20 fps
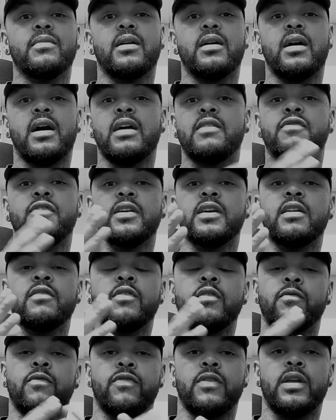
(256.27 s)
I forgive
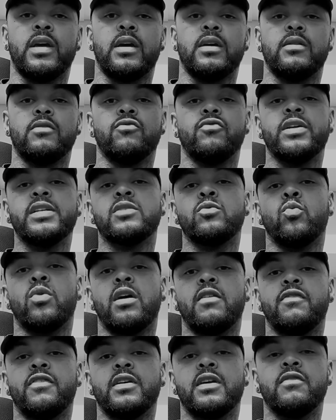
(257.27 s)
him for that. Reason why I
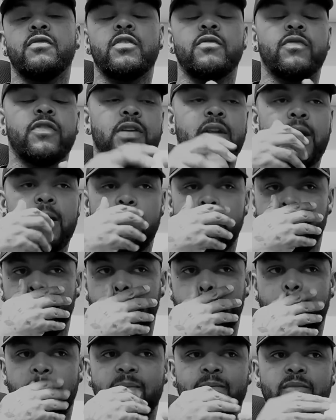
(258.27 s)
forgive him for that
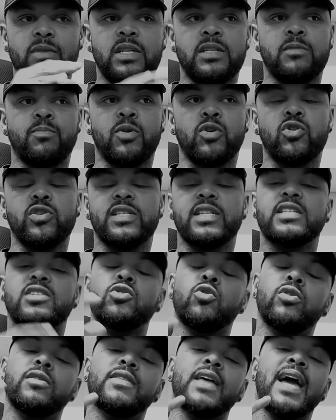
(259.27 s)
is because it's
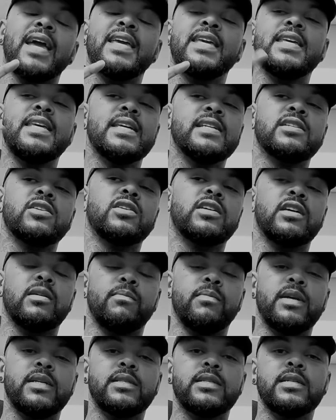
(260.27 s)
not that he isn't
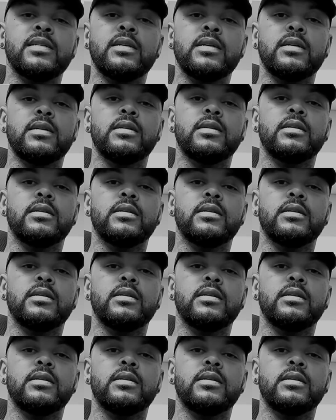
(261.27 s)
committed,